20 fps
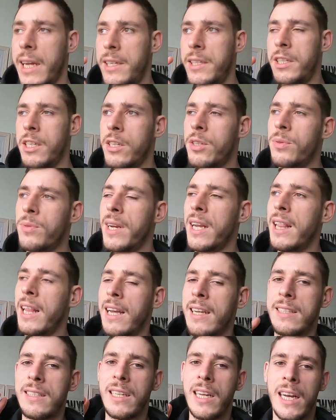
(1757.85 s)
I just
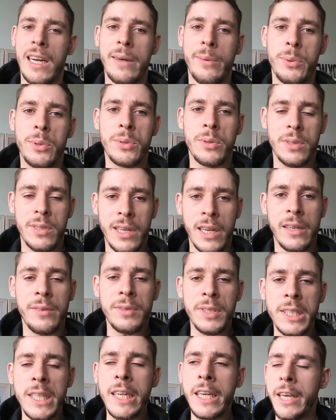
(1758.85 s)
realized I was kind
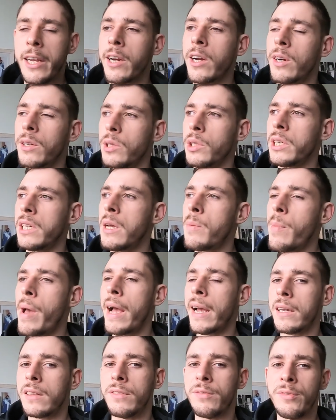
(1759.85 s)
of sitting here looking
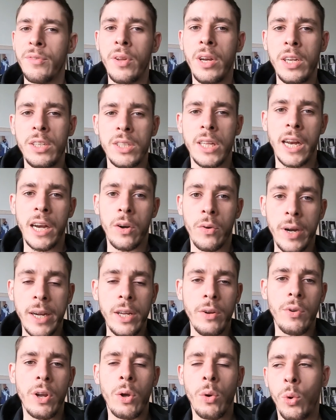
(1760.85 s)
back at the footage that I
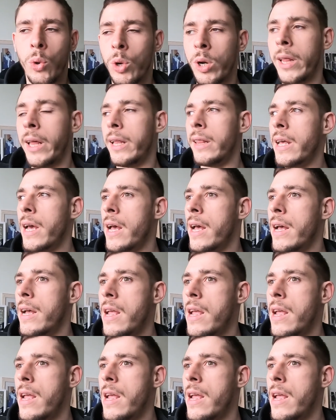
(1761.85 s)
already recorded,